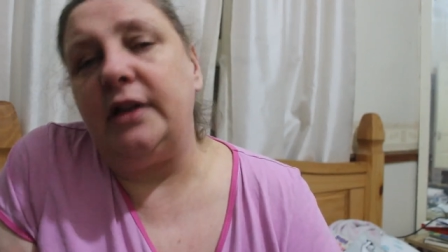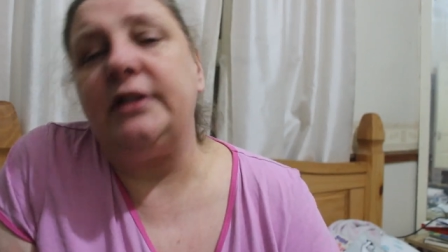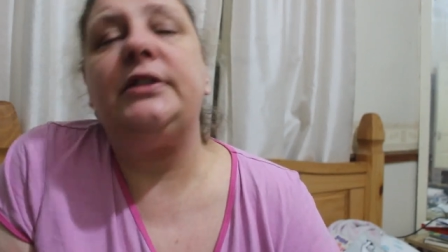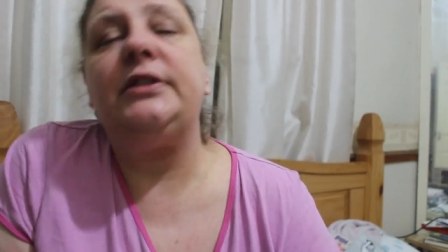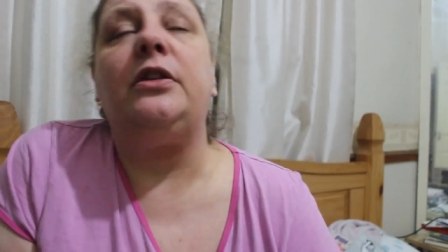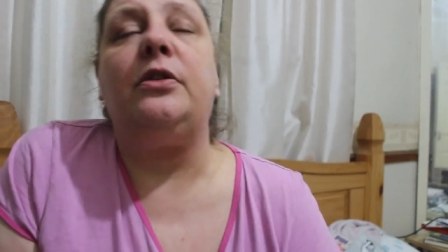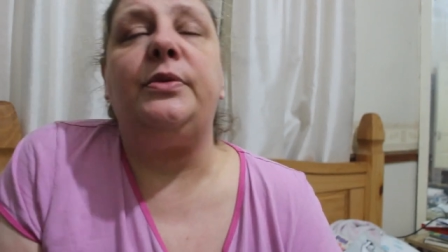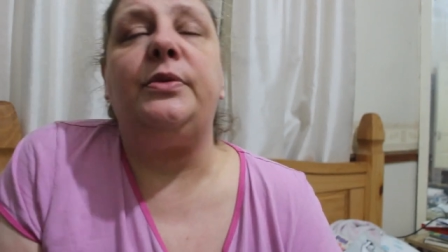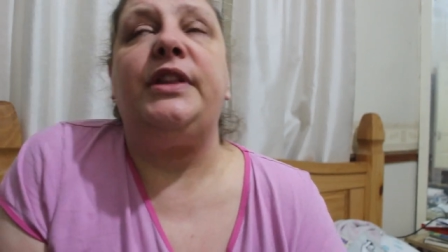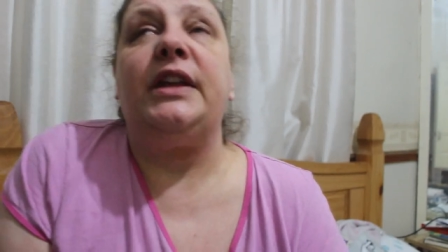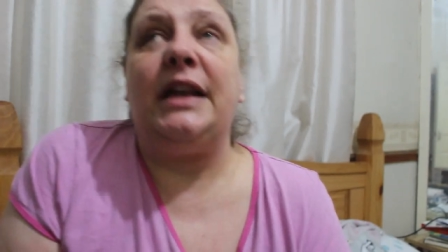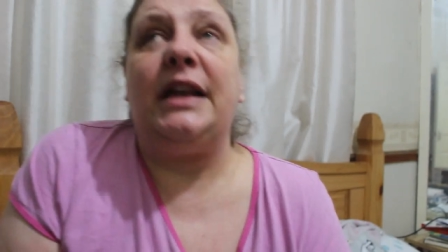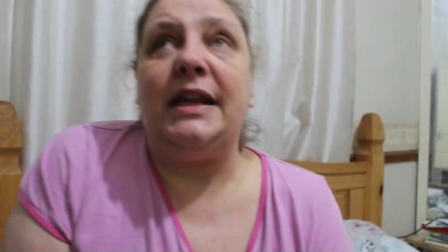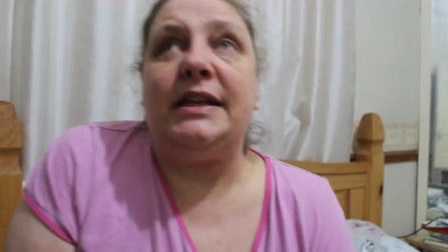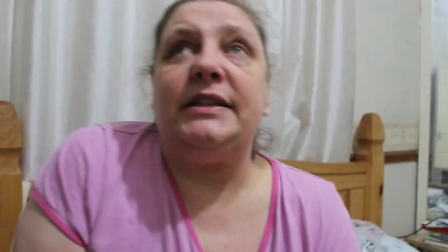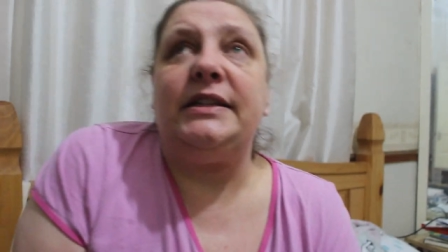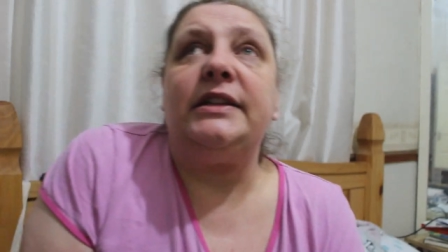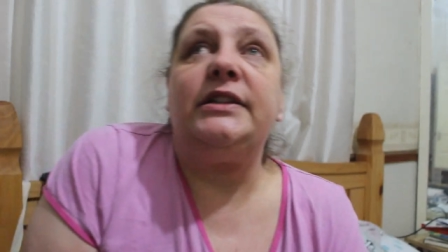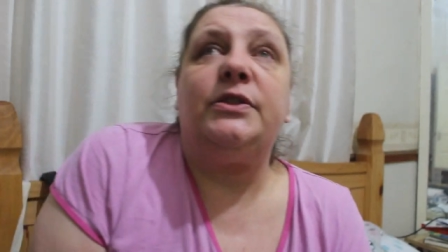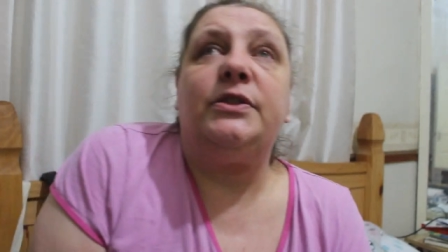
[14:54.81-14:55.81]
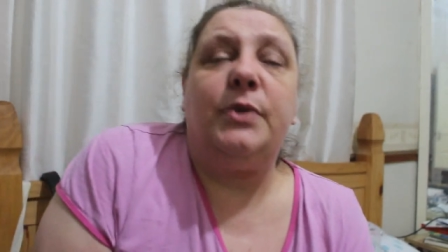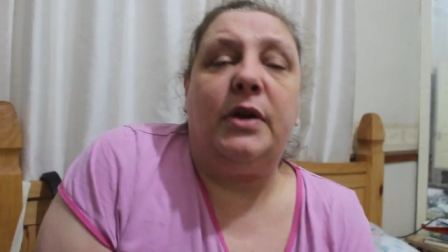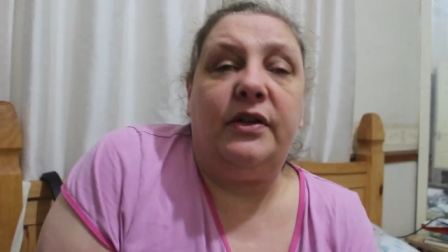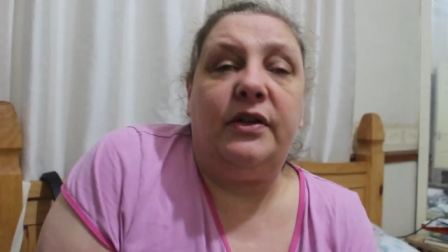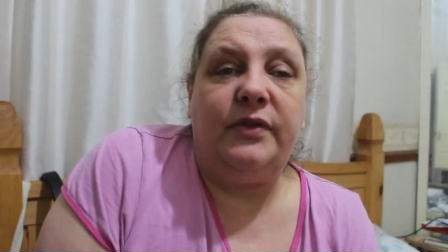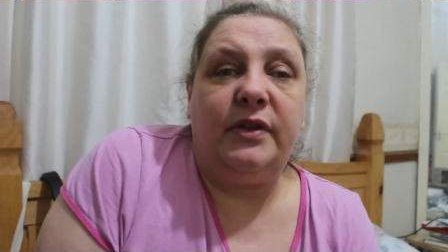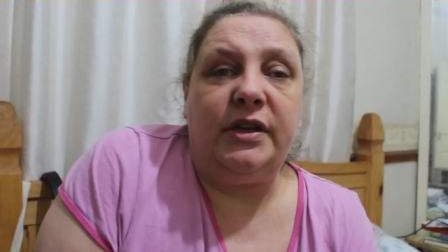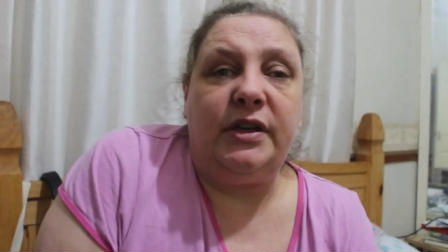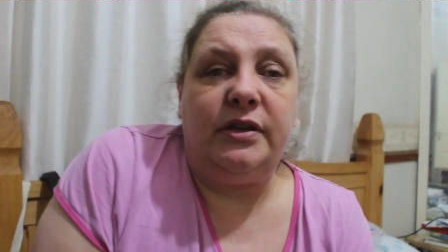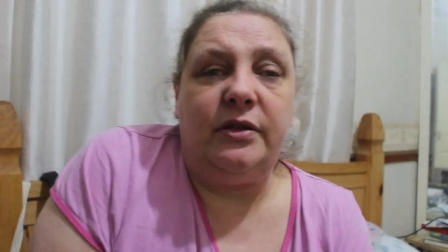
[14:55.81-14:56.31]
as along with the classics
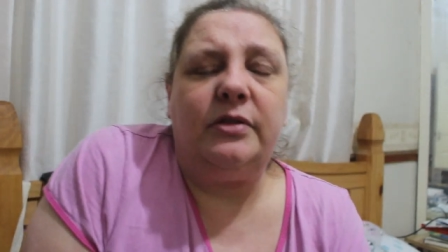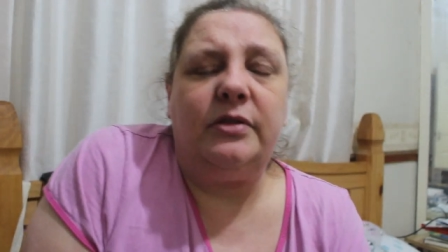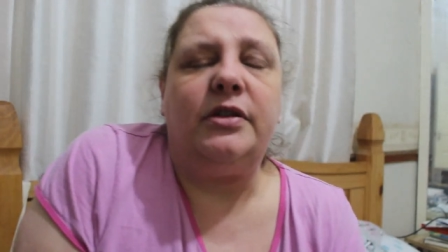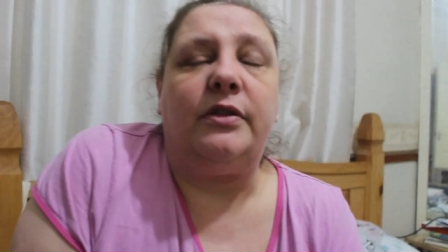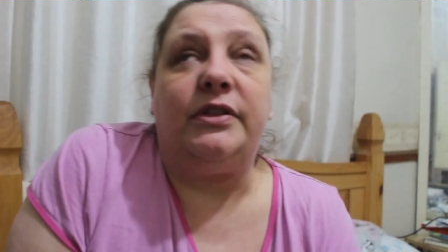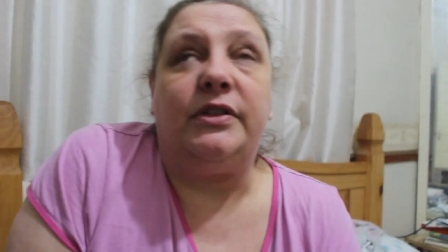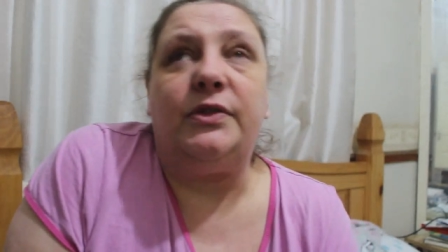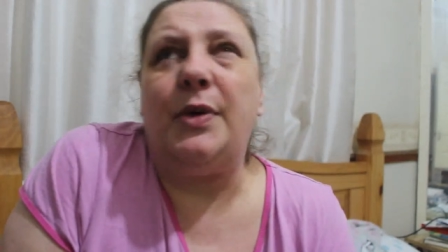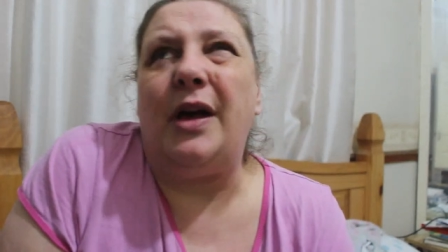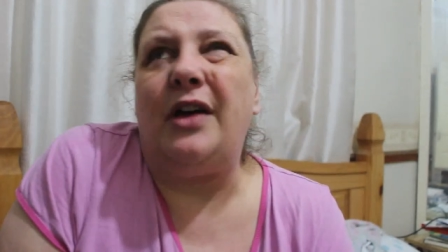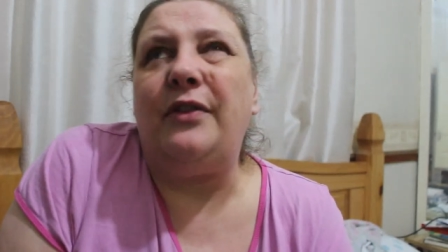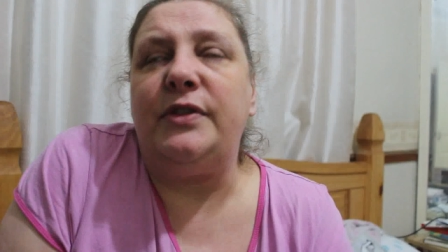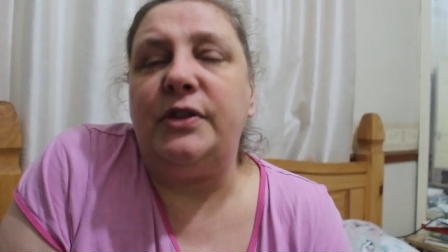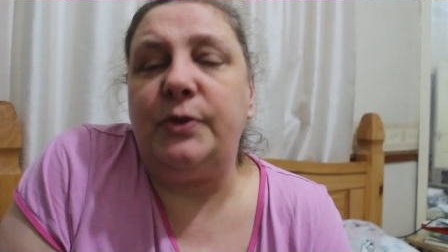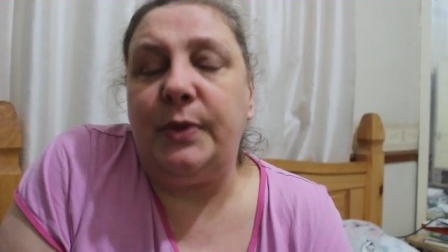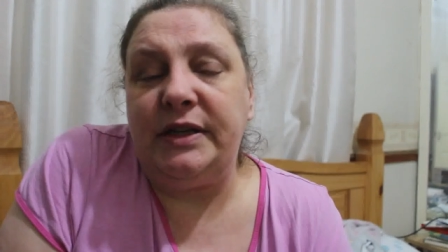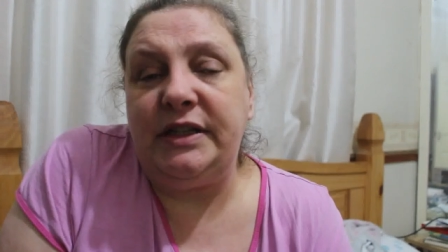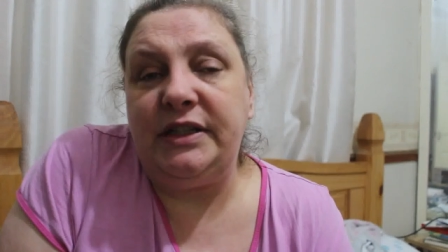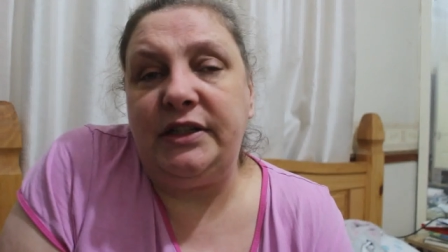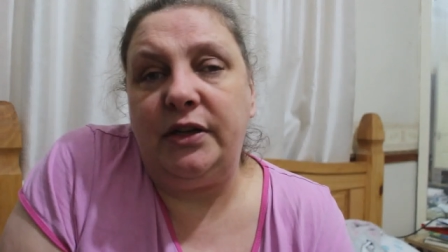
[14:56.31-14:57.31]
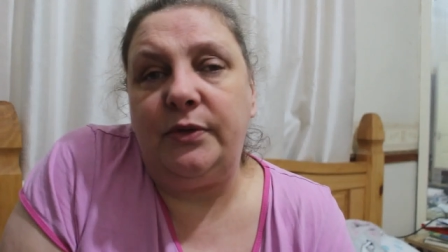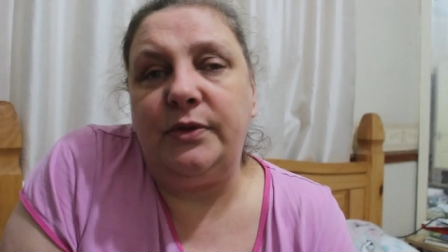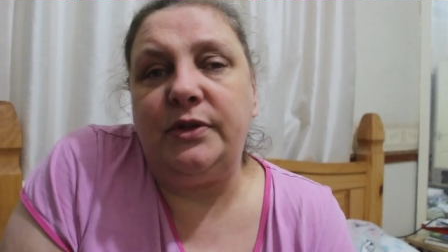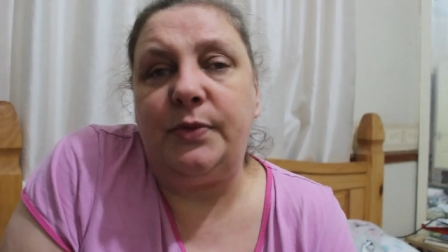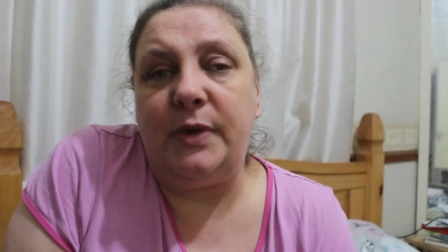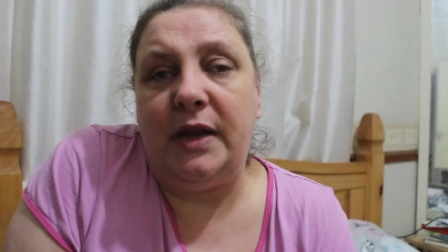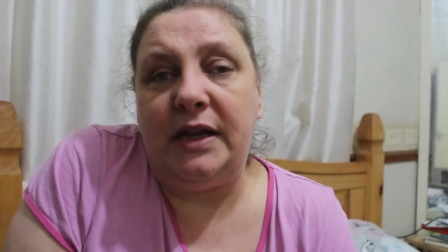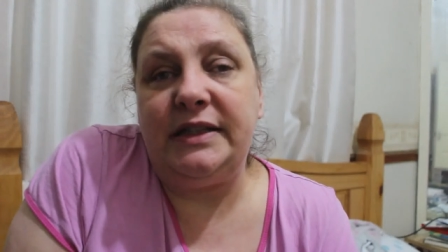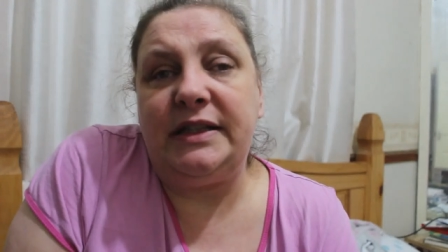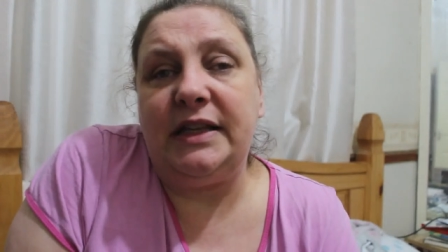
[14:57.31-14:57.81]
12 and, sorry, 12 and 22, as
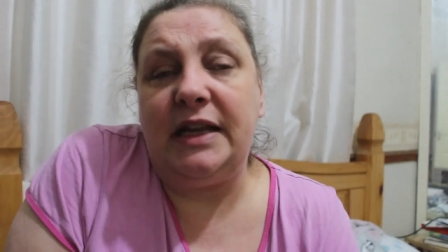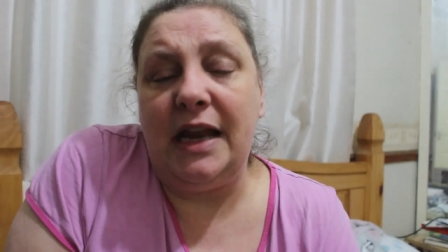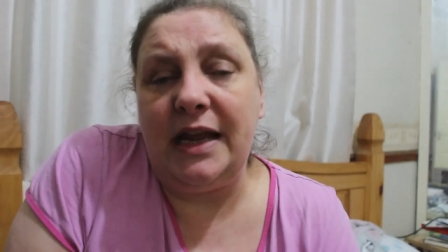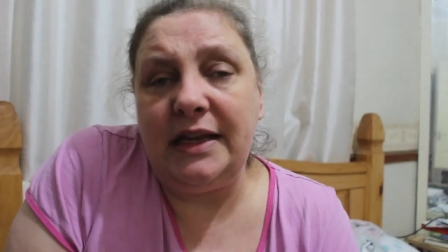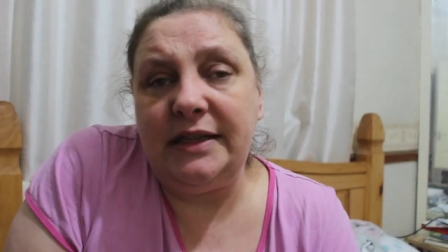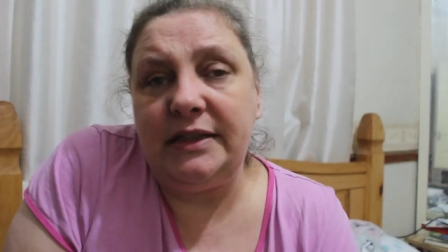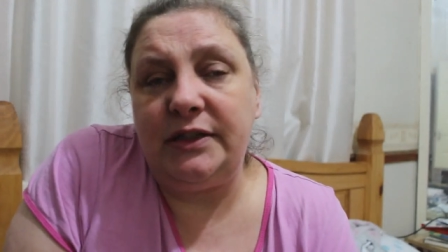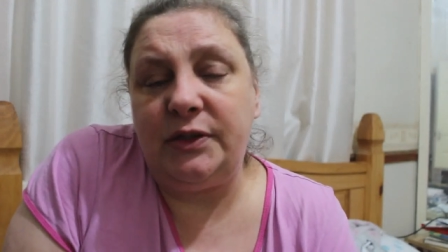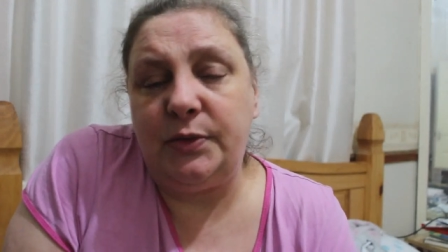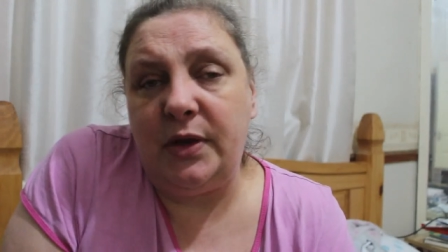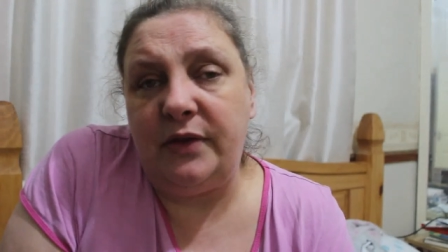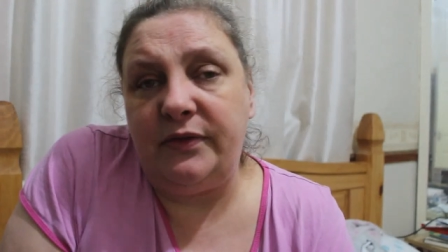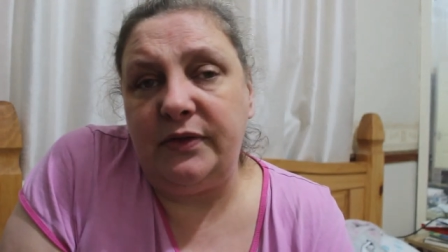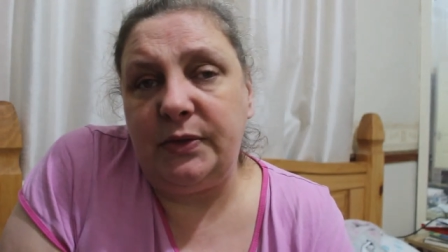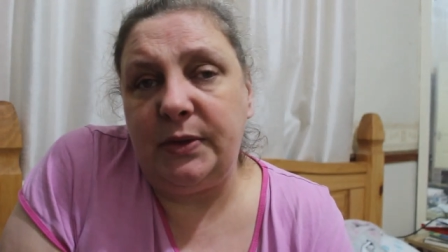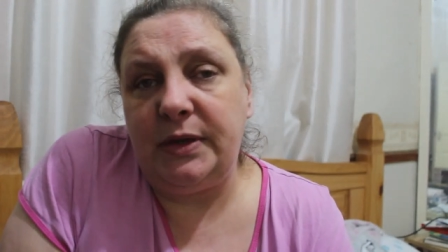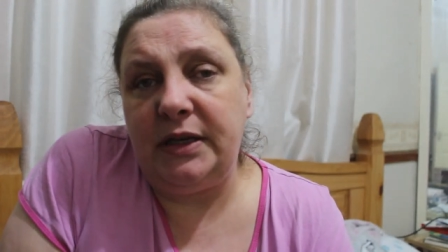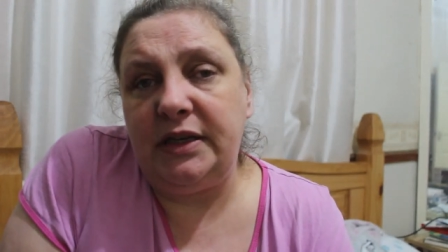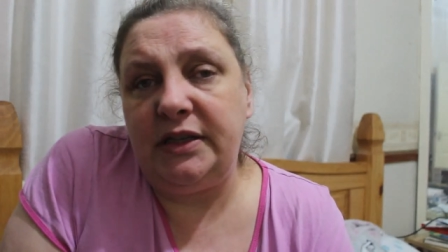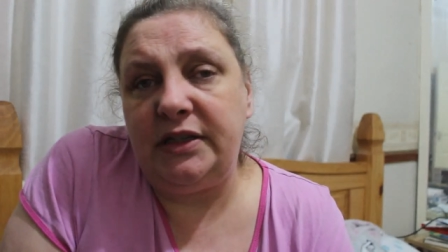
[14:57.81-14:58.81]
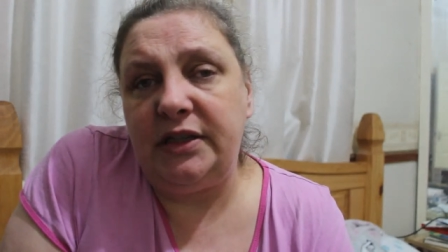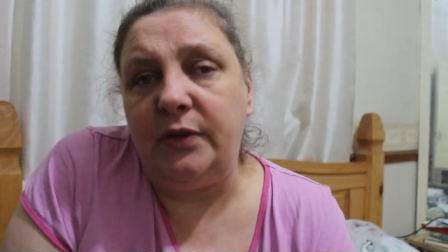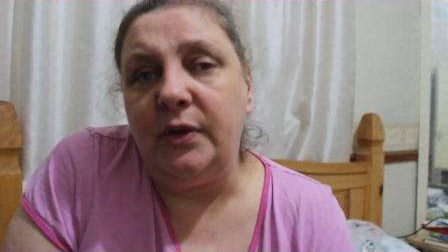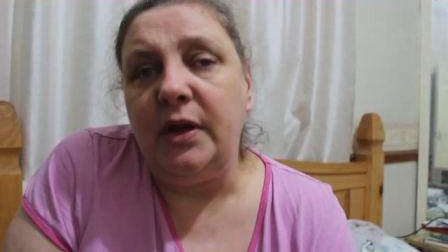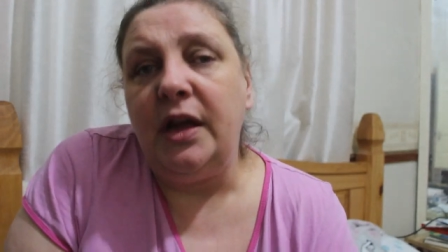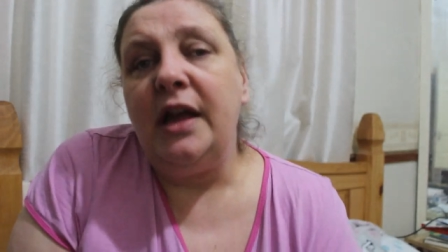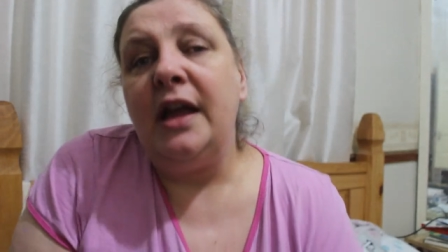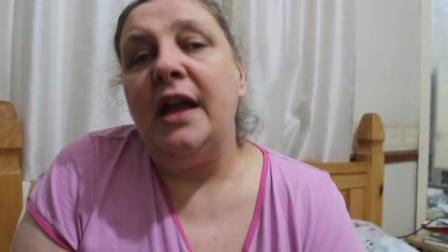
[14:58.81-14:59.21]
well as the classics 12 and 22.